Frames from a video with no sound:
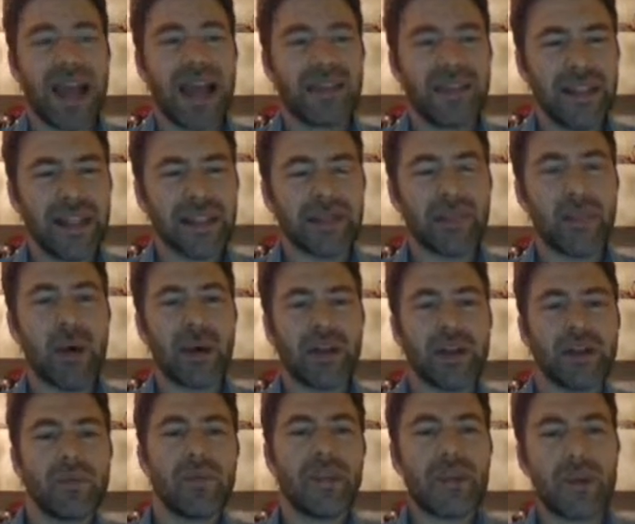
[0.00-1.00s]
At this
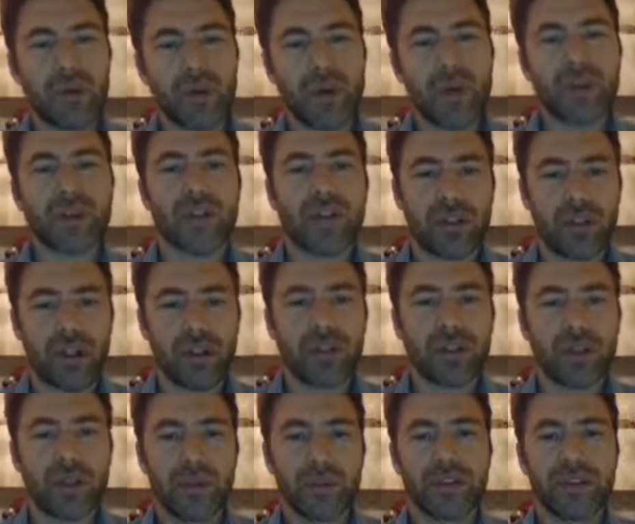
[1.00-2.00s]
point, we could also
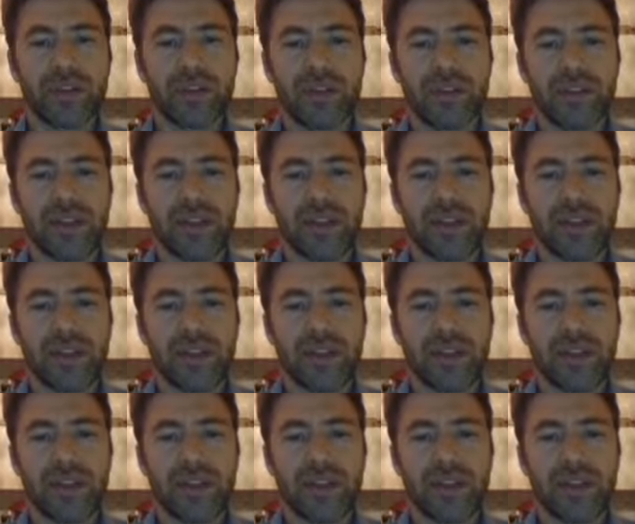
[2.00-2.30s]
conclude